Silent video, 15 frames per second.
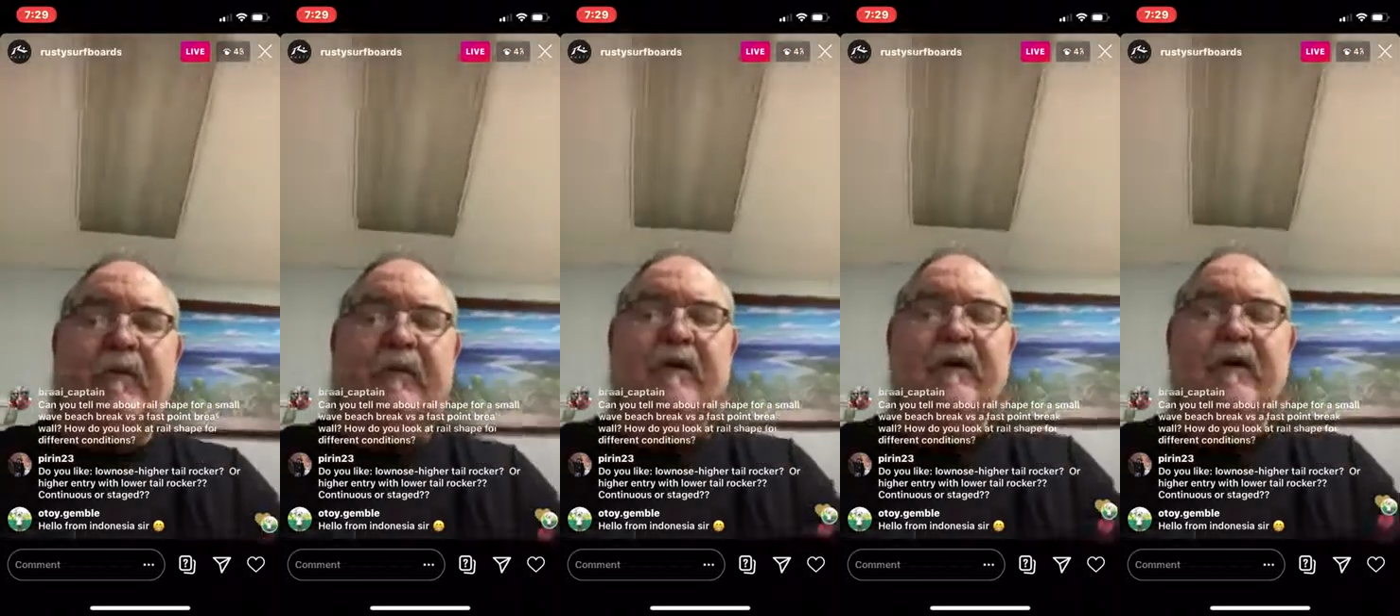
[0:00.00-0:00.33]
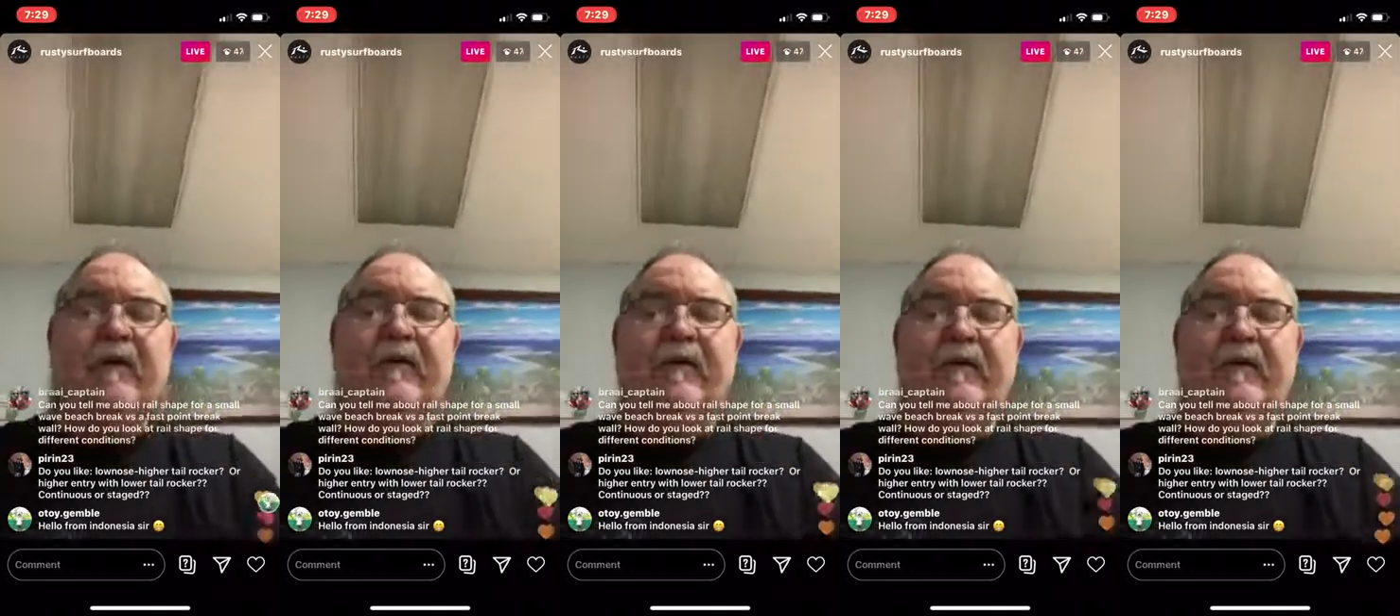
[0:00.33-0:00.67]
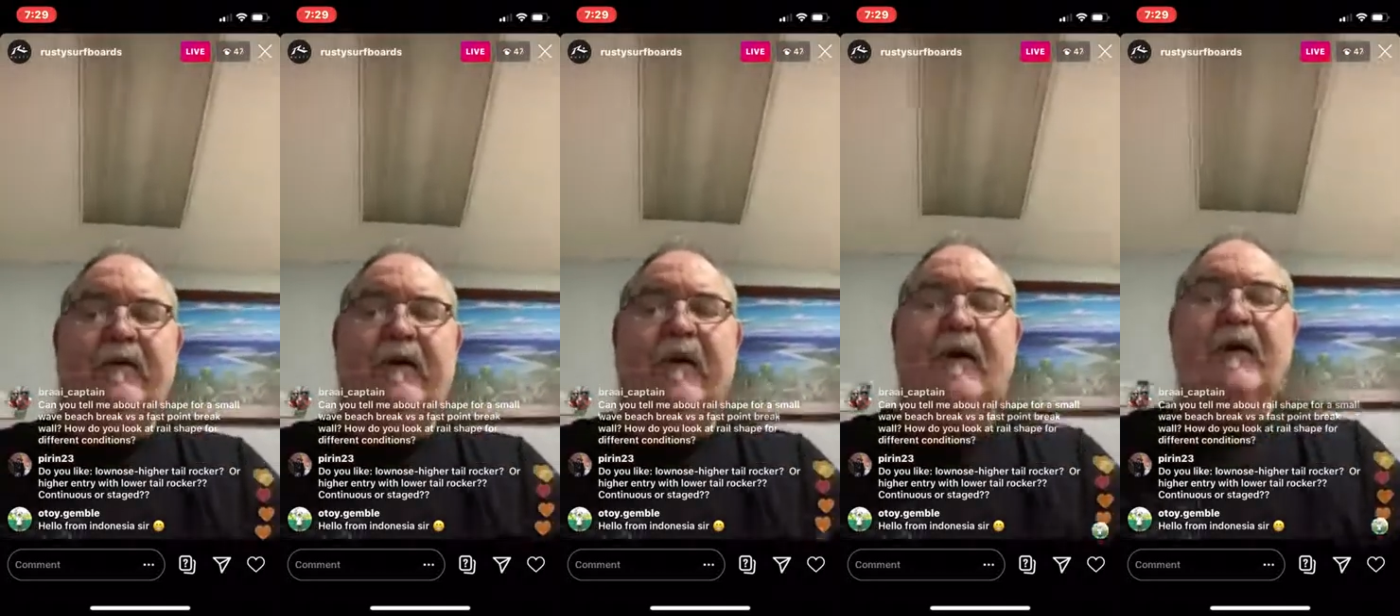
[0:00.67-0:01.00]
how
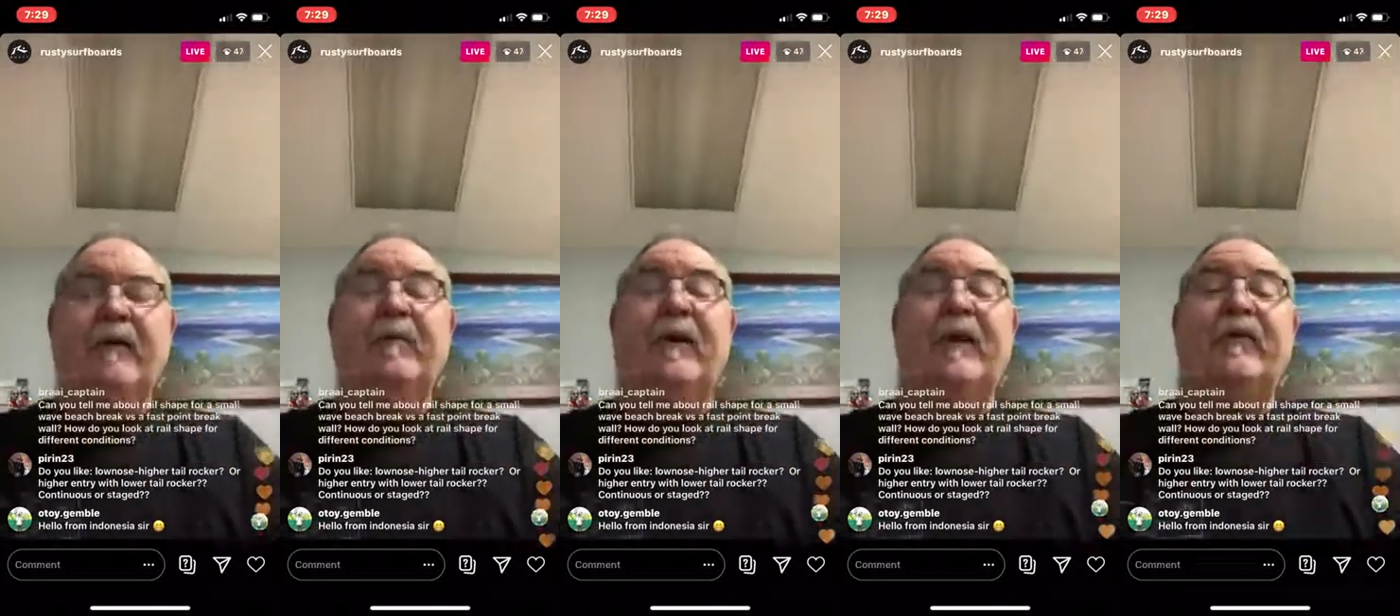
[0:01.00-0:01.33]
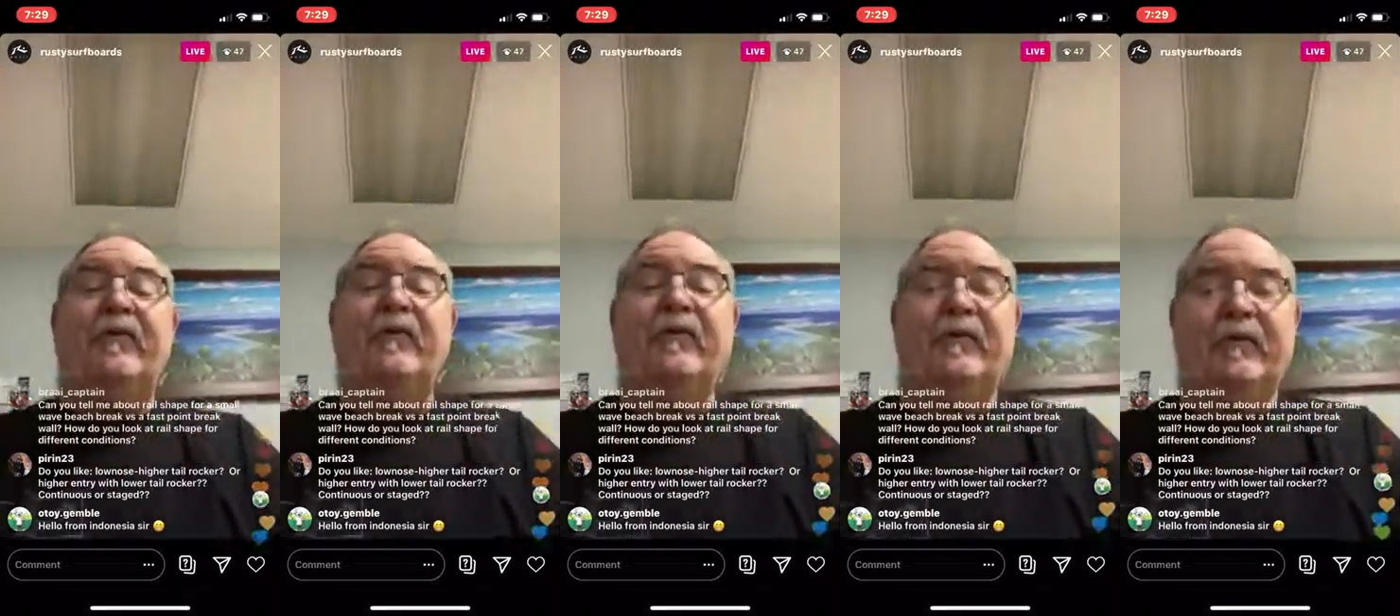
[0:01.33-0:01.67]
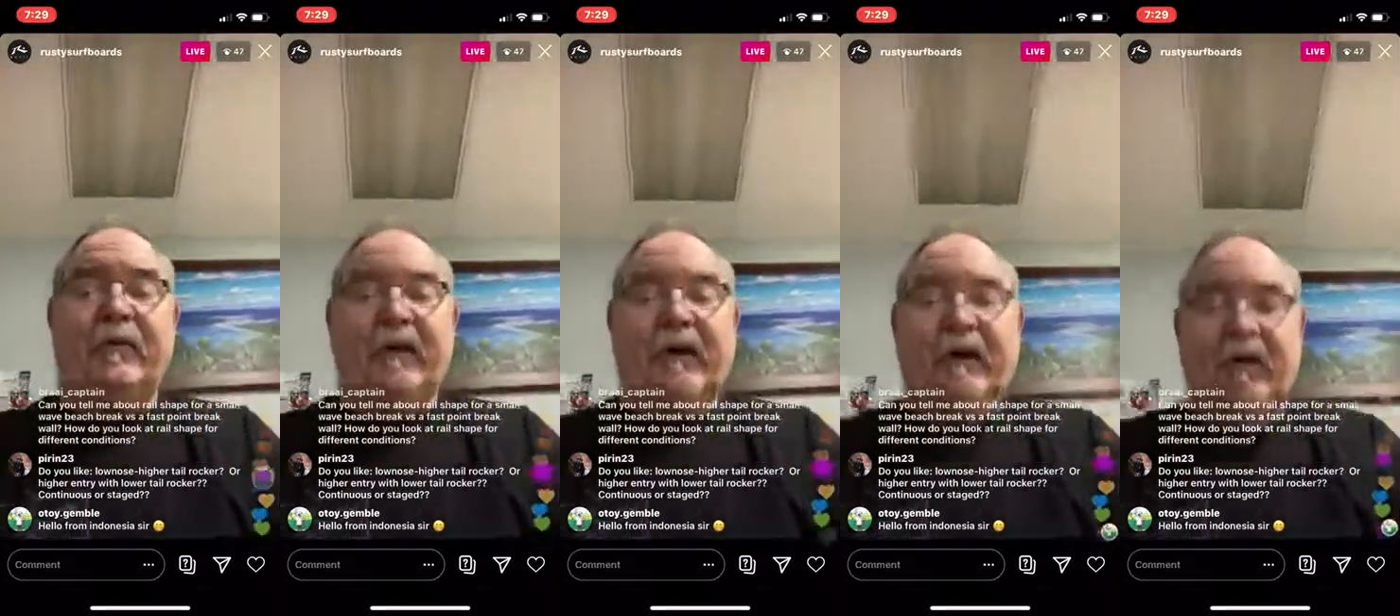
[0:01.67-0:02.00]
the master is
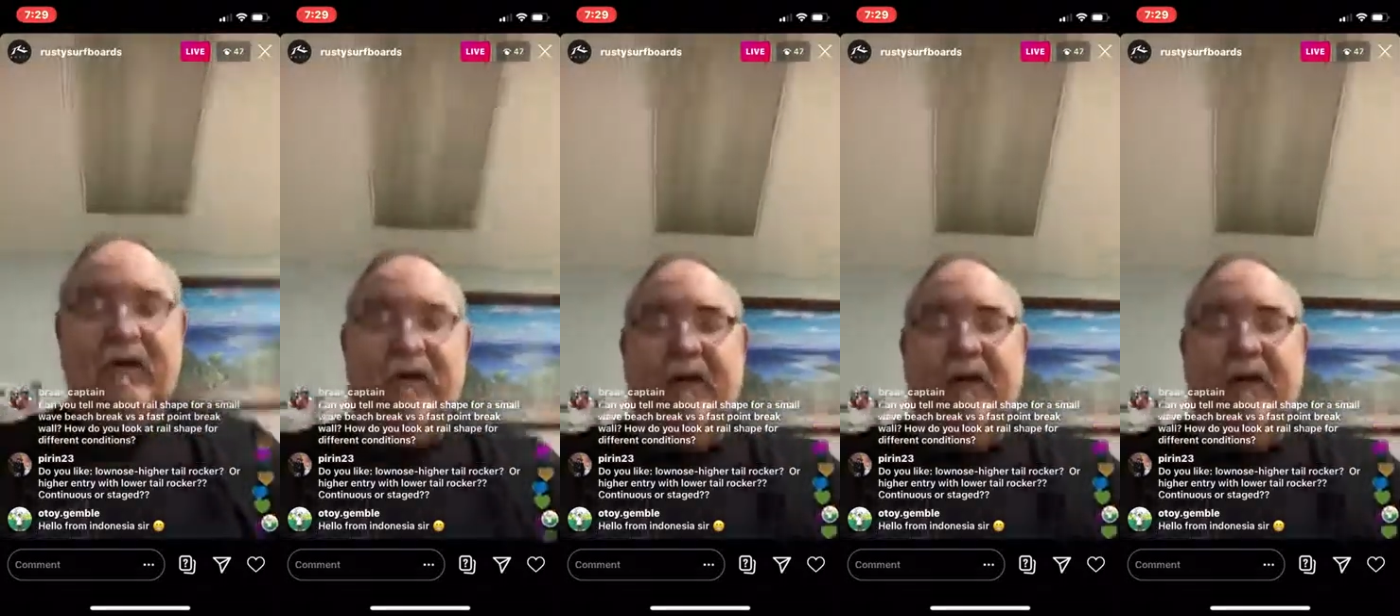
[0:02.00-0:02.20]
made.